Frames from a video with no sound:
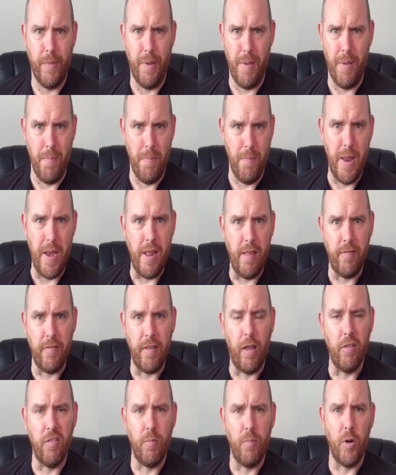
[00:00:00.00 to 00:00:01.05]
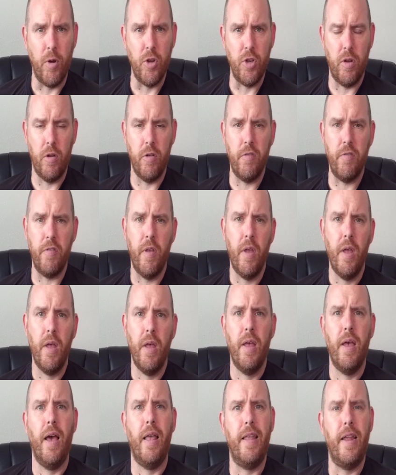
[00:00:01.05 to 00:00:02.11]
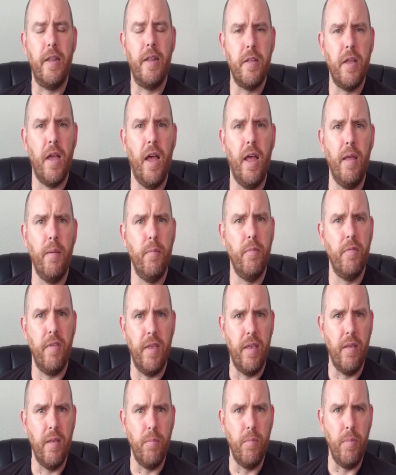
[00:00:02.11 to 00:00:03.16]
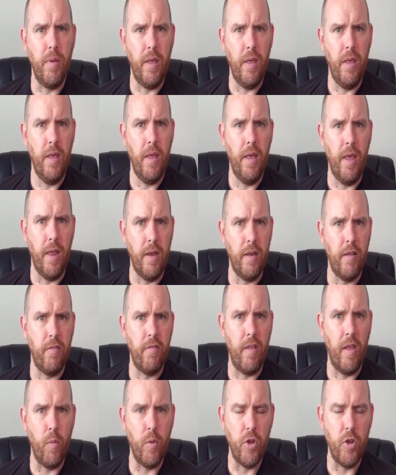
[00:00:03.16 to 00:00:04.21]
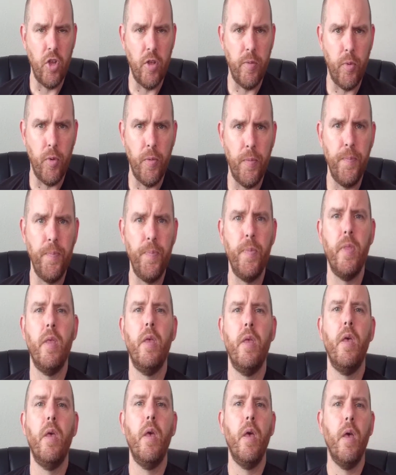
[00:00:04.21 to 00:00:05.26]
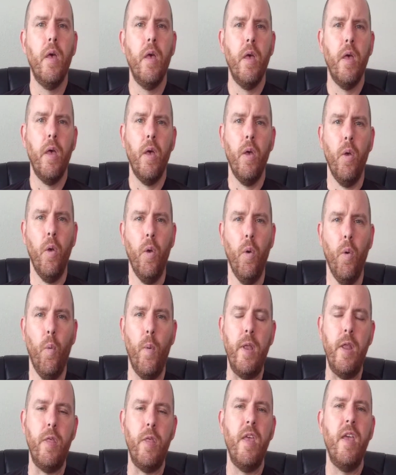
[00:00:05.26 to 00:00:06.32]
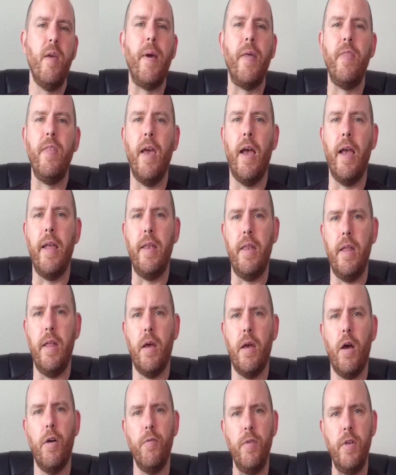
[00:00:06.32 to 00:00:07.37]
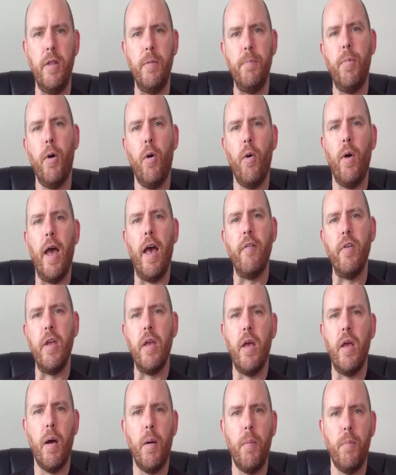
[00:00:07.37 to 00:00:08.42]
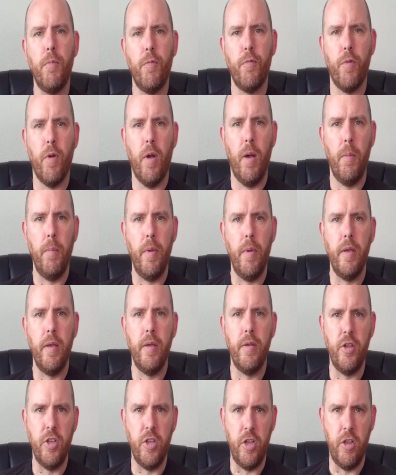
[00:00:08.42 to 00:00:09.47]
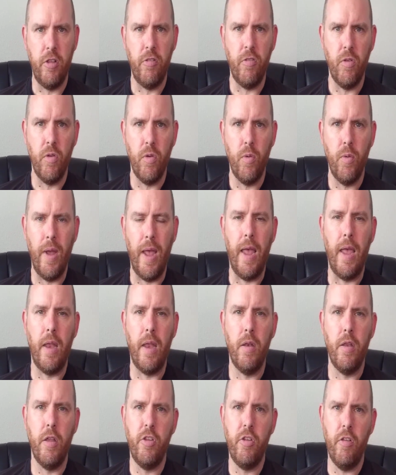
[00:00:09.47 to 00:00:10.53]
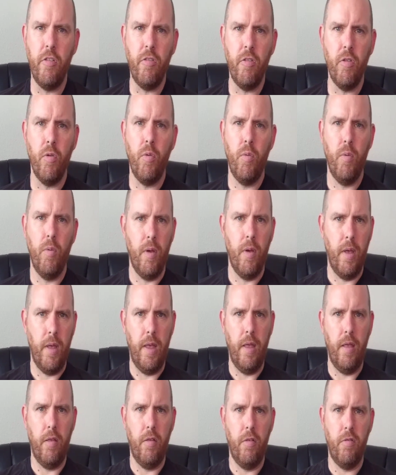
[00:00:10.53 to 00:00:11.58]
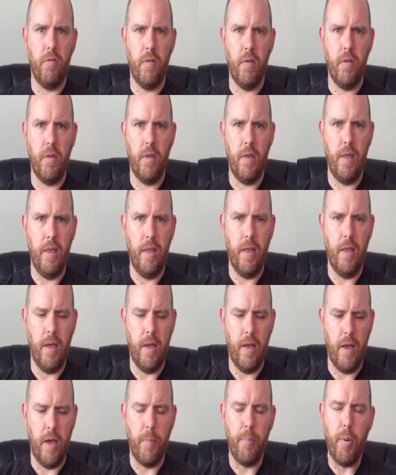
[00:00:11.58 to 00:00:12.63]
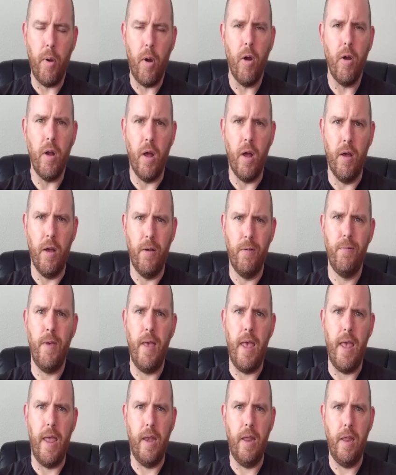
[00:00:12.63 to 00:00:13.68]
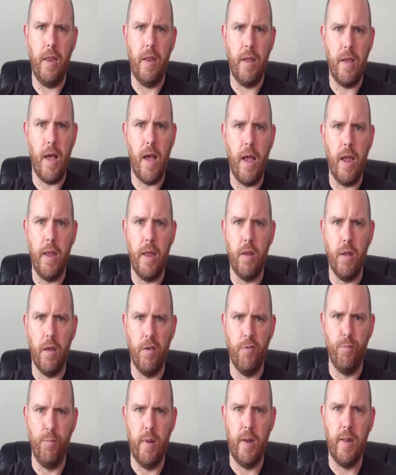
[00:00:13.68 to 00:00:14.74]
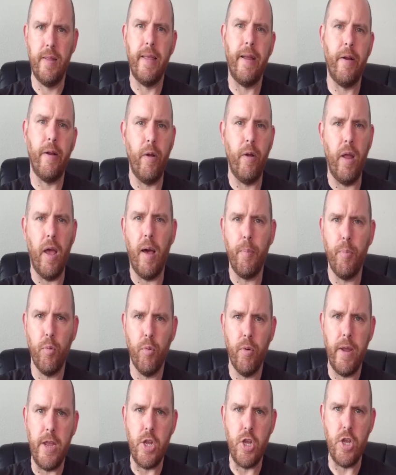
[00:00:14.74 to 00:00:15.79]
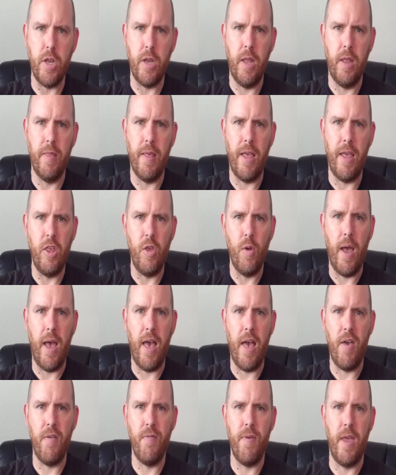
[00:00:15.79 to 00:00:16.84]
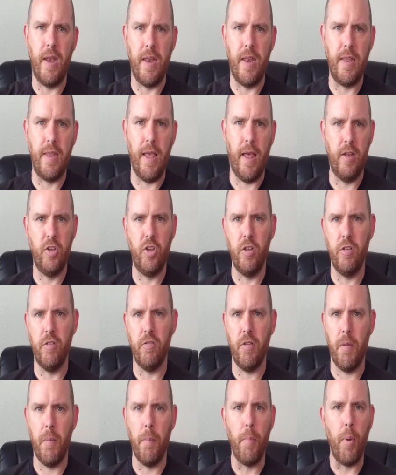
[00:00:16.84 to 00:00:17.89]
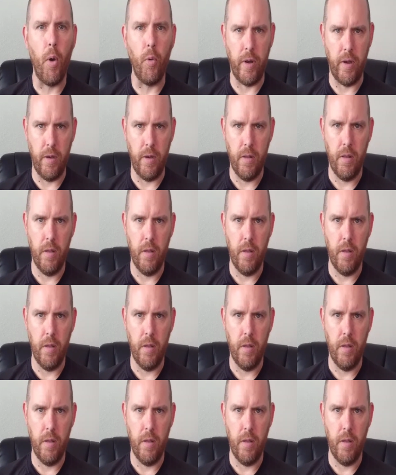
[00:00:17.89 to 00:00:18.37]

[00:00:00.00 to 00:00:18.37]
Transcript: many styles of martial arts, a lot of times it can be indistinguishable. When you think about the idea of Ninpo having come from ninjutsu, and ninjutsu is a part of any kind of military operation in that you have an intelligence component.